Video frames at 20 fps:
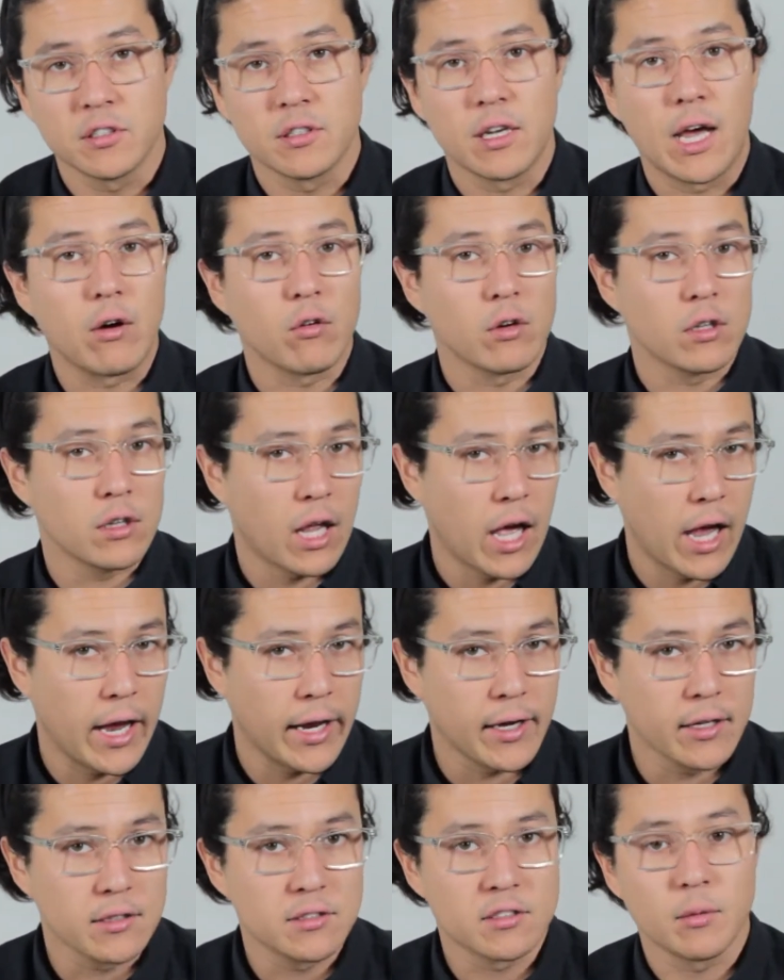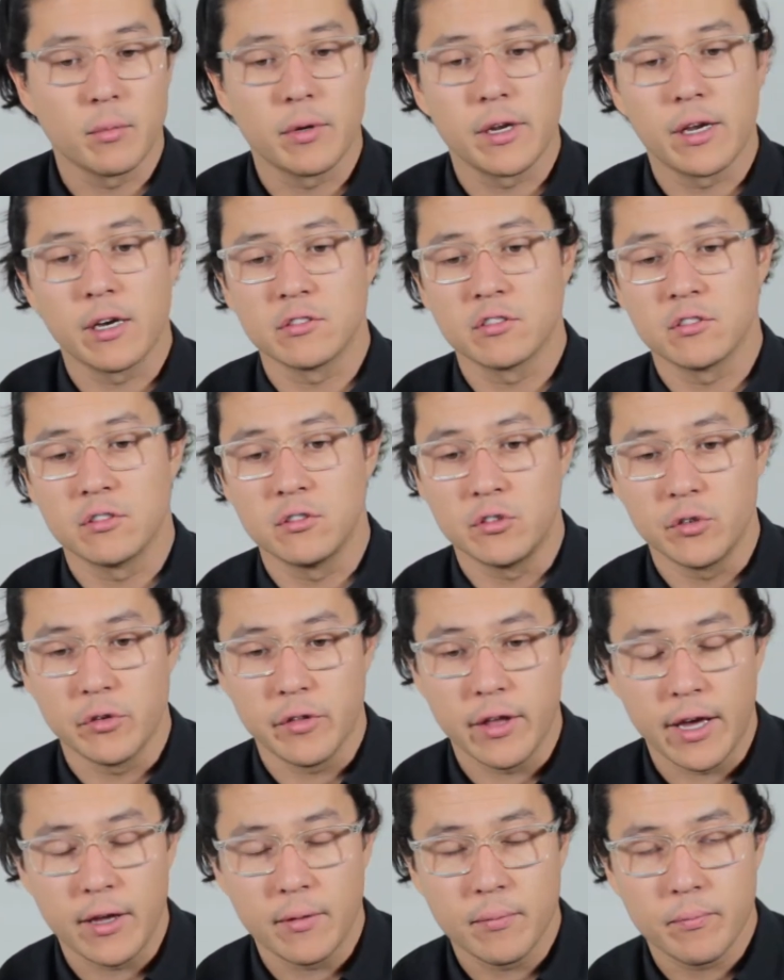and not relying on somebody else to do
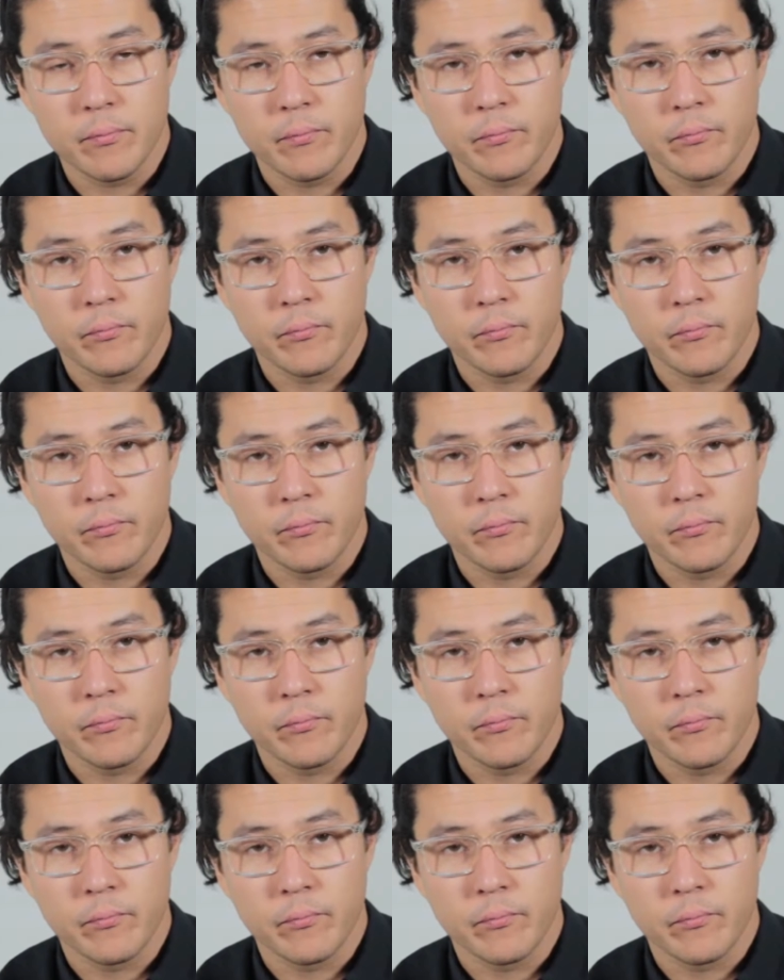that.